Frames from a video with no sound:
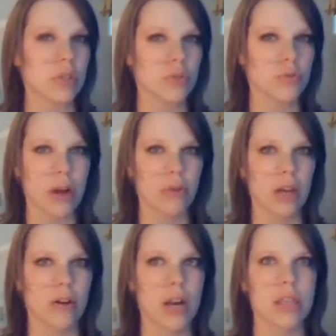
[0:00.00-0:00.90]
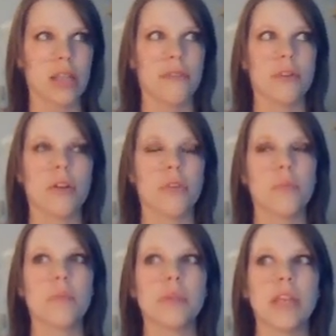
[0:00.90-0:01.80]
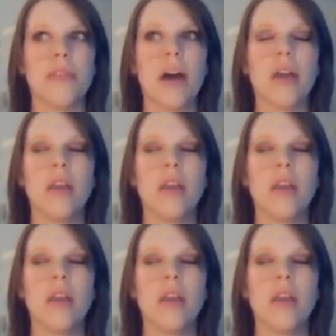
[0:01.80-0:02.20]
drowning or anything. I've heard other people say that.